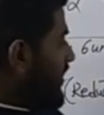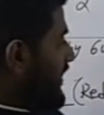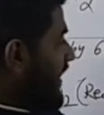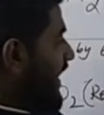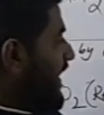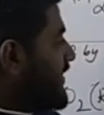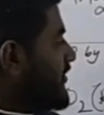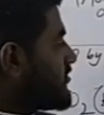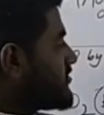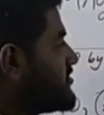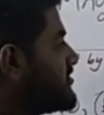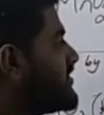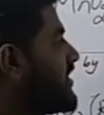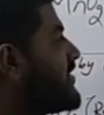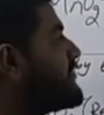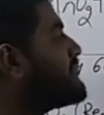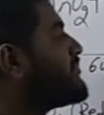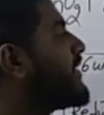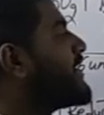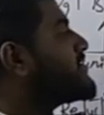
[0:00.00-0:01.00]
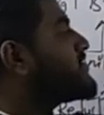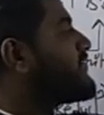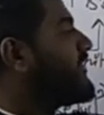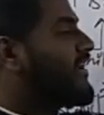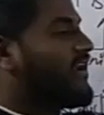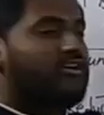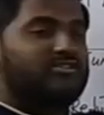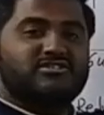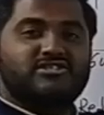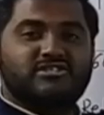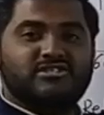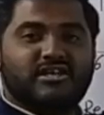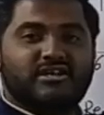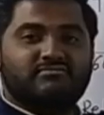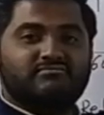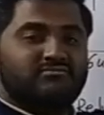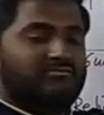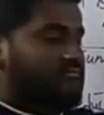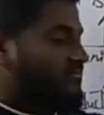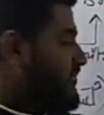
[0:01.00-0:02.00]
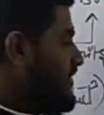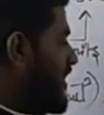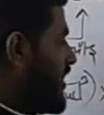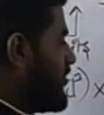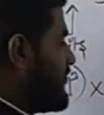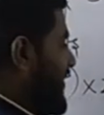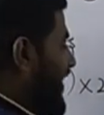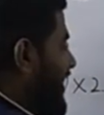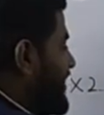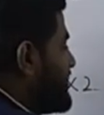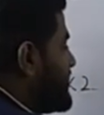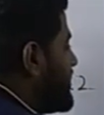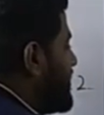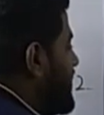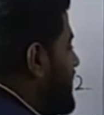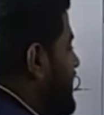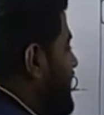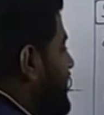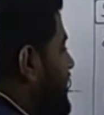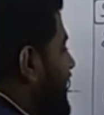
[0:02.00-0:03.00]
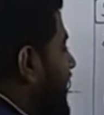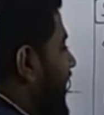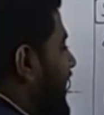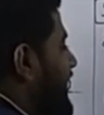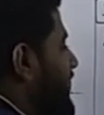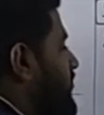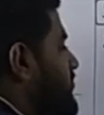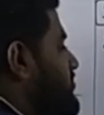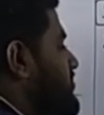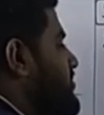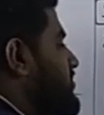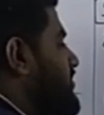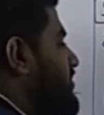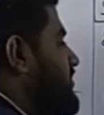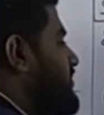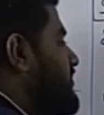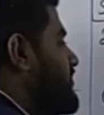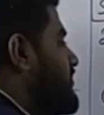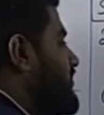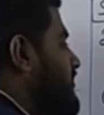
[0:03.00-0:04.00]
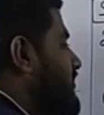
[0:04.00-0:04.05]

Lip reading: 8 oxygen plus 1 oxygen. How much? 9 oxygen.